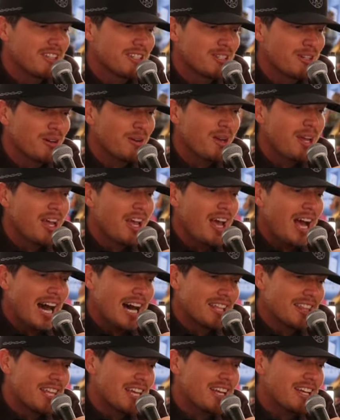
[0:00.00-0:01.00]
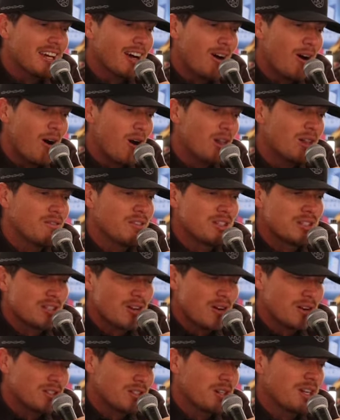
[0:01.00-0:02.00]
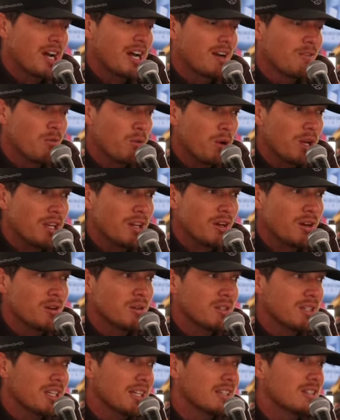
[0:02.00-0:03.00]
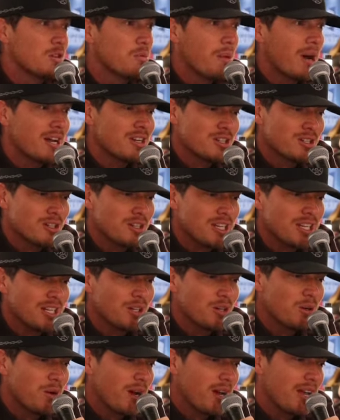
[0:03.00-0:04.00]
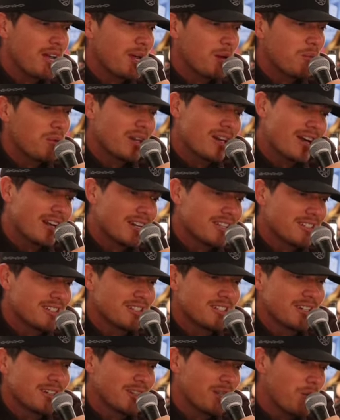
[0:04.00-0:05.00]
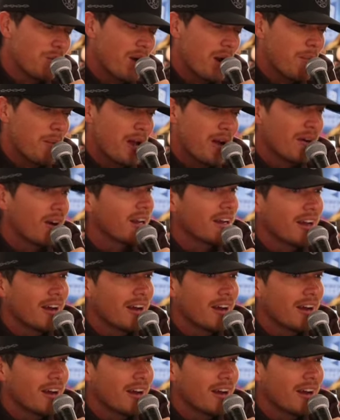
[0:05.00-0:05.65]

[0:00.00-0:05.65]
And so I think all of the songs are kind of windows into my journey and who I am, but not necessarily where I'm at right